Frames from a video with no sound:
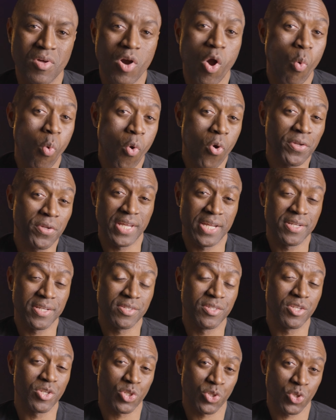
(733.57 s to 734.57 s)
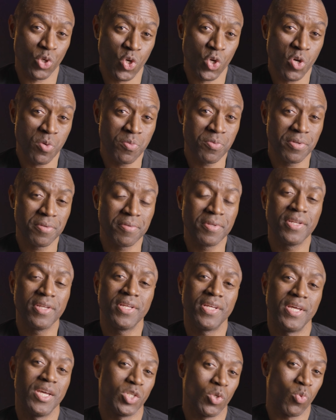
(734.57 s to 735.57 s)
A world that is disturbed
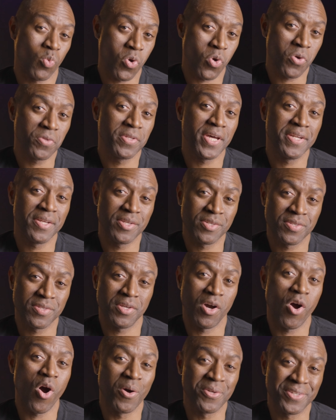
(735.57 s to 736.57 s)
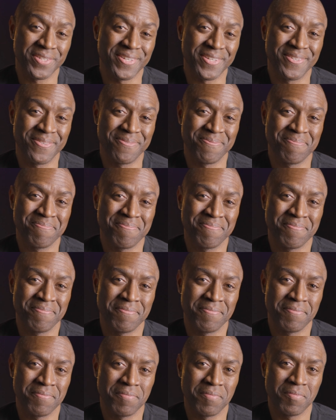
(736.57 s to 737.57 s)
is a world that is haunted.
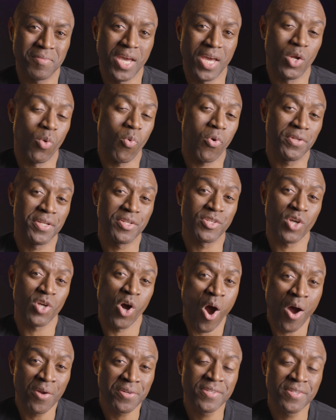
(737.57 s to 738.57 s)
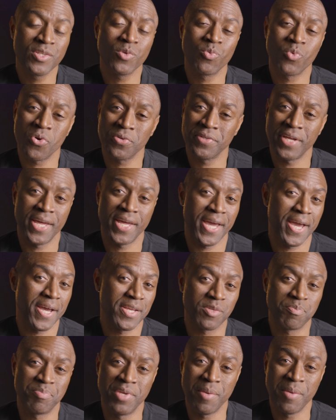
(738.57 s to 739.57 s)
And a world that is haunted is a world that
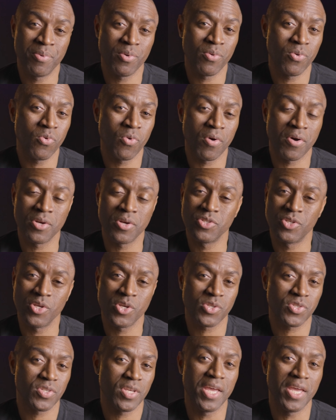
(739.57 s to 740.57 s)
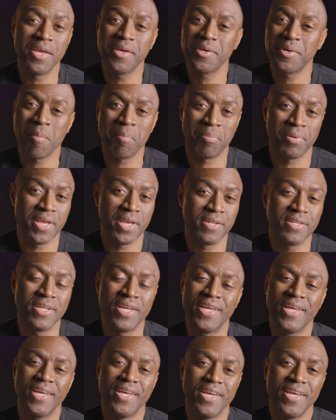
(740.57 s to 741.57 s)
has people who are just incomplete
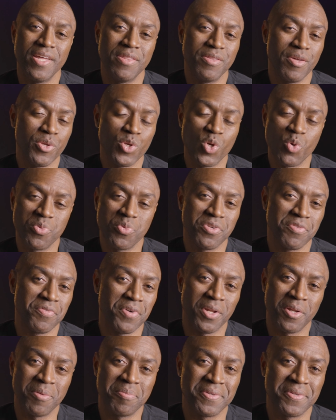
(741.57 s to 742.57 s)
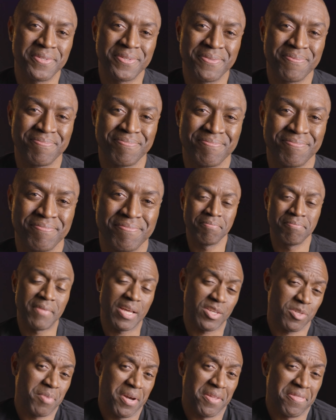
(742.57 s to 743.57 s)
in their human development.
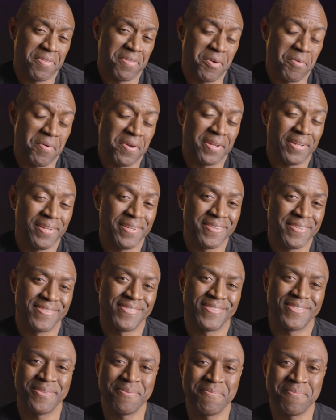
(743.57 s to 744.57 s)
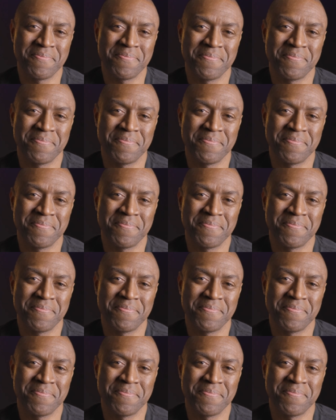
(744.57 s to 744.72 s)
That's my theory, at least.